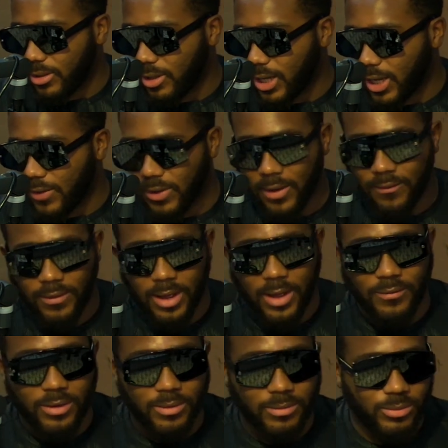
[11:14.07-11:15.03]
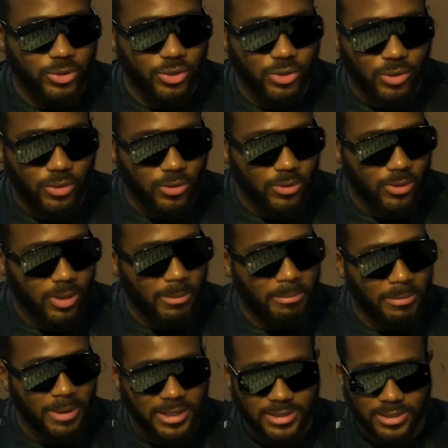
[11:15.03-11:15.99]
I have a new
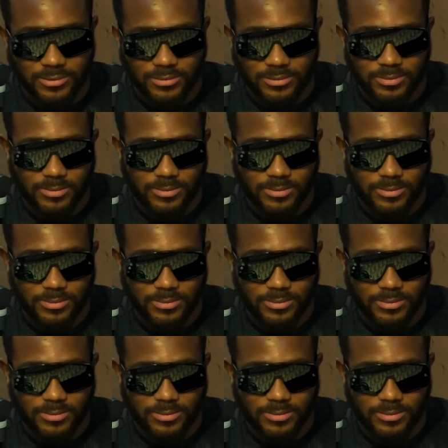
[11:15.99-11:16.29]
amazing